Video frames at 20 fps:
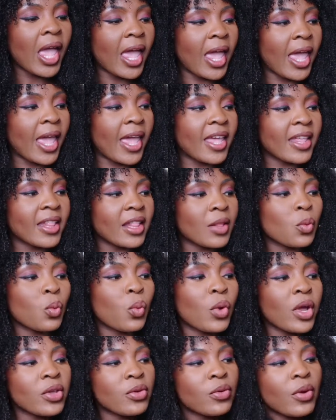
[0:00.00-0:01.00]
and
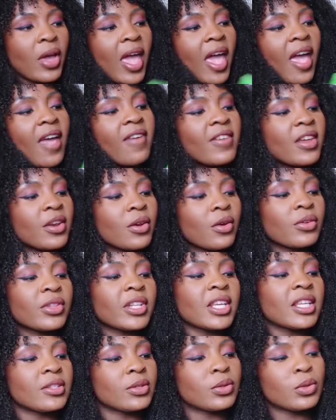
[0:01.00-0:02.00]
when you have it on,
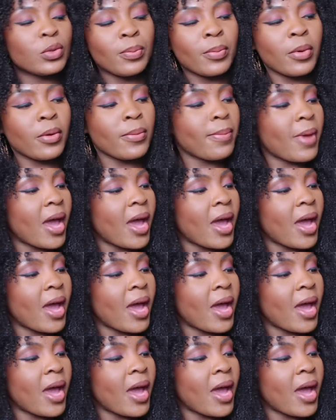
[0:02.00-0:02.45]
it's super